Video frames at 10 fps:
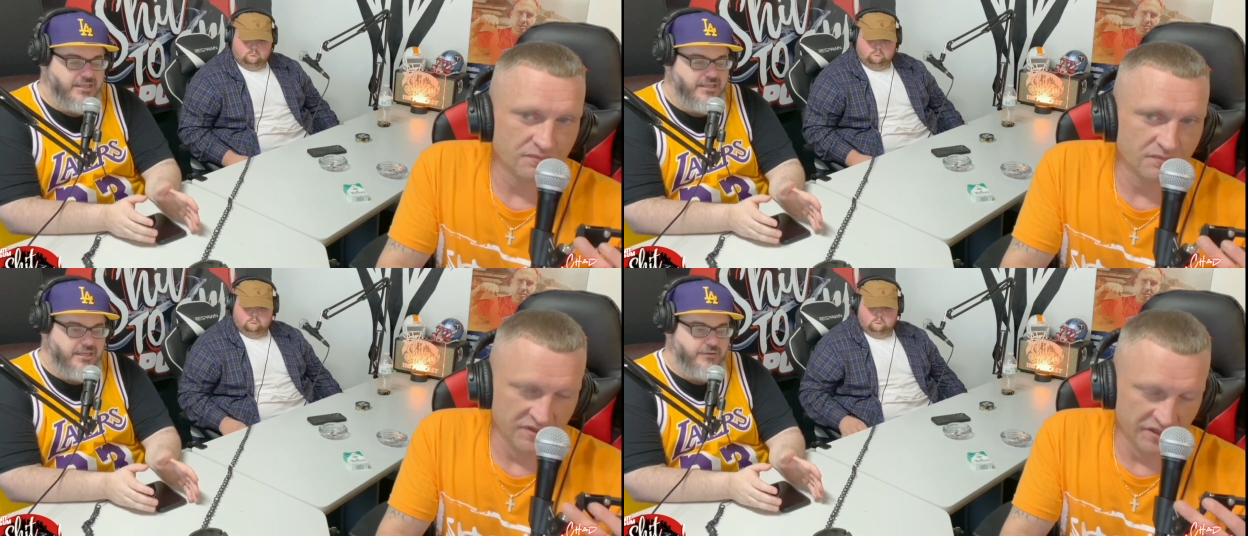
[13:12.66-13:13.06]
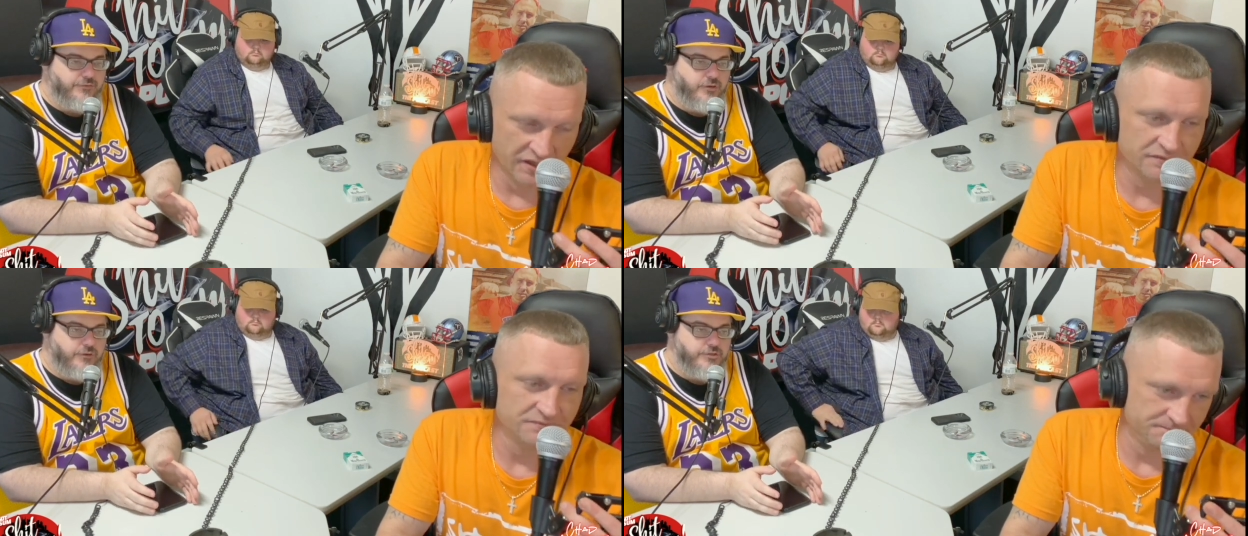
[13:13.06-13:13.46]
Speaker 1: in yeah. front
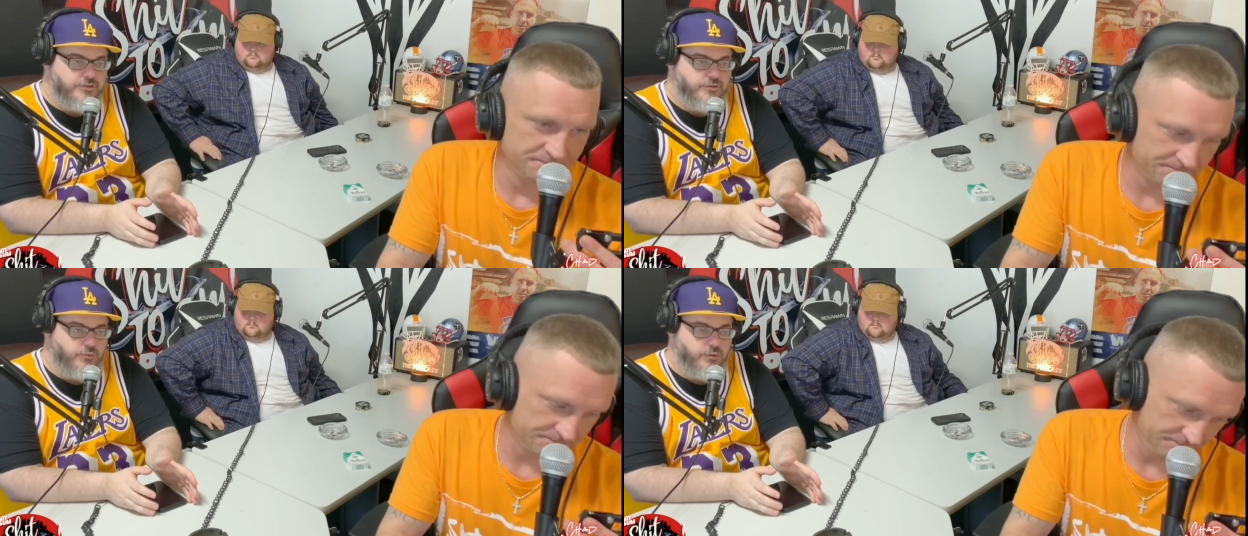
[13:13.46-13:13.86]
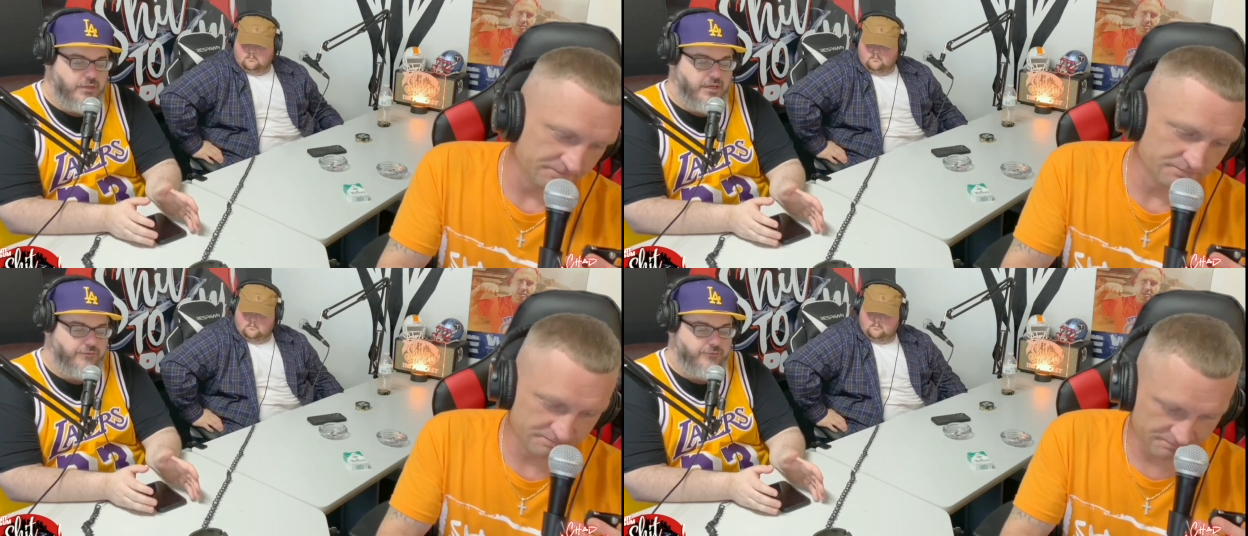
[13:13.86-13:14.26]
of the store, in
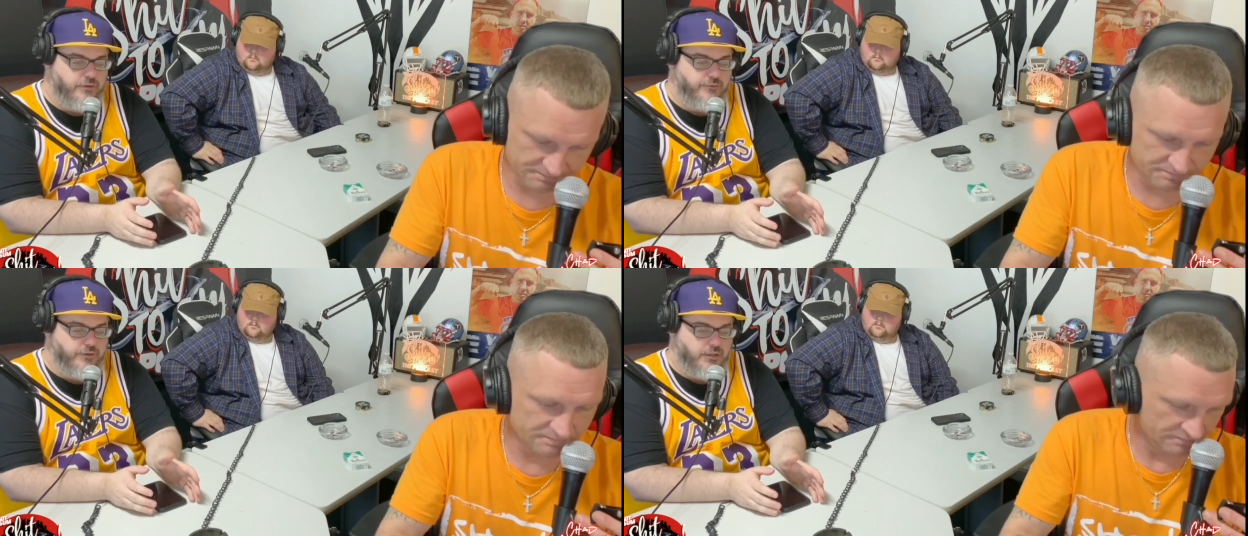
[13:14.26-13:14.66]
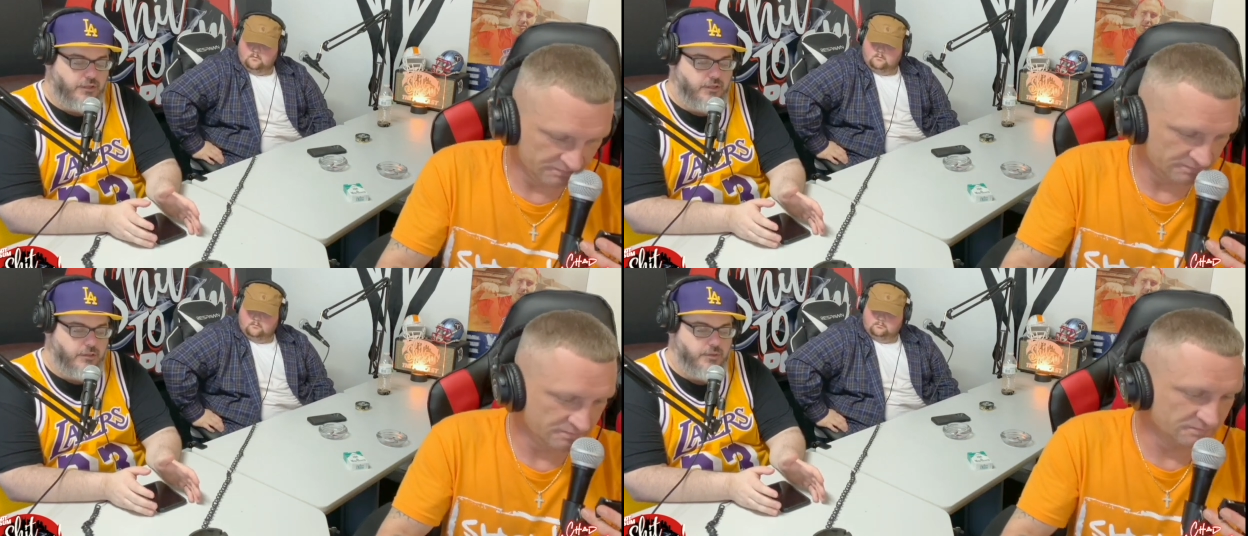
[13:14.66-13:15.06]
front of the
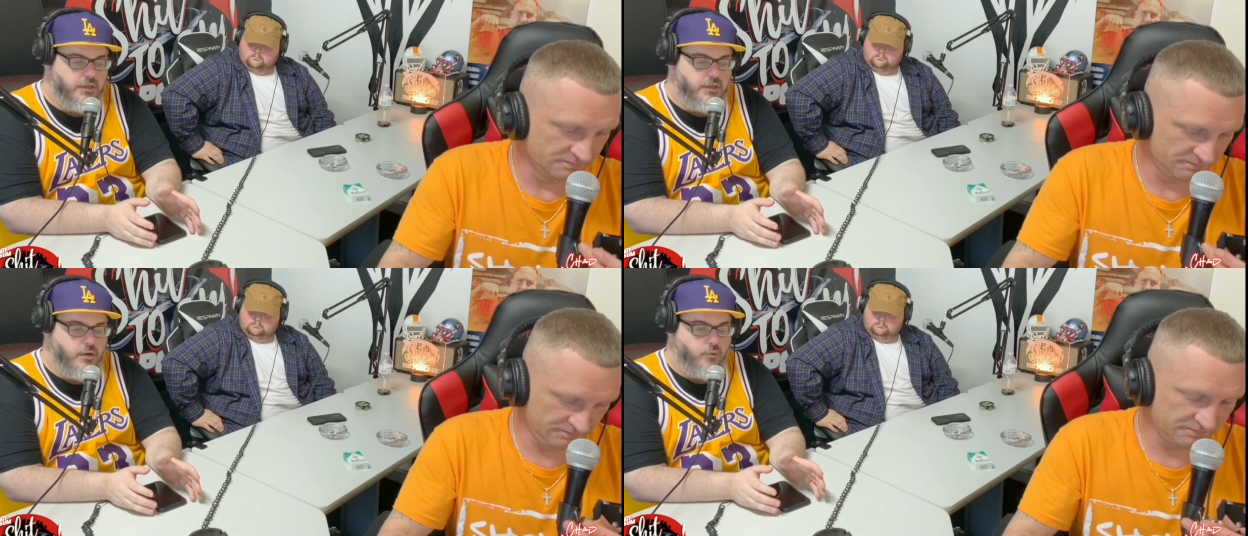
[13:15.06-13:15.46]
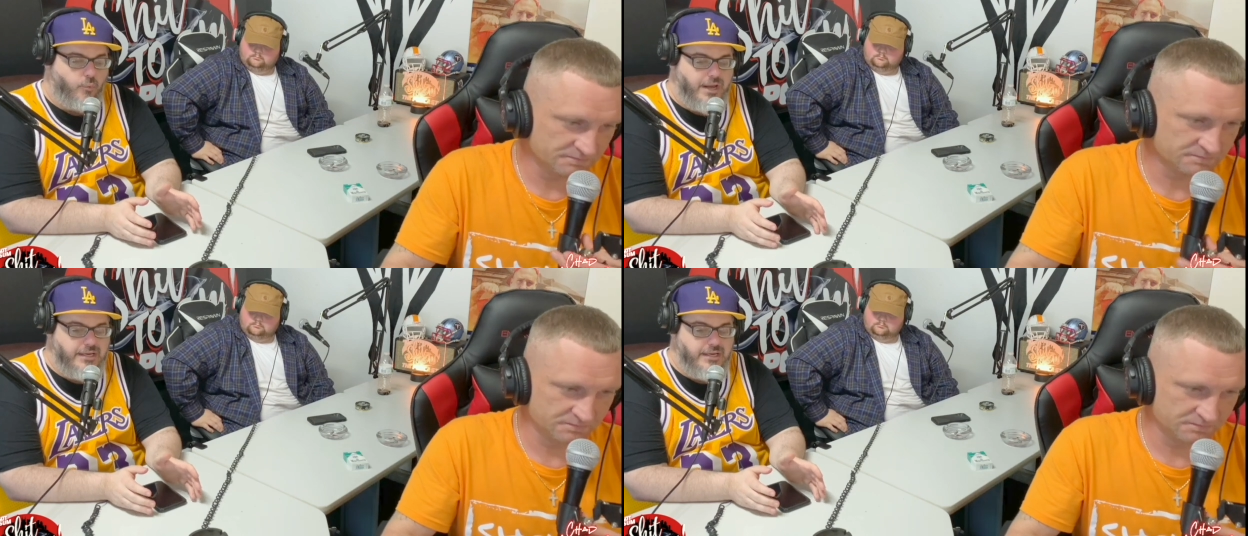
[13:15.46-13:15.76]
club, waiting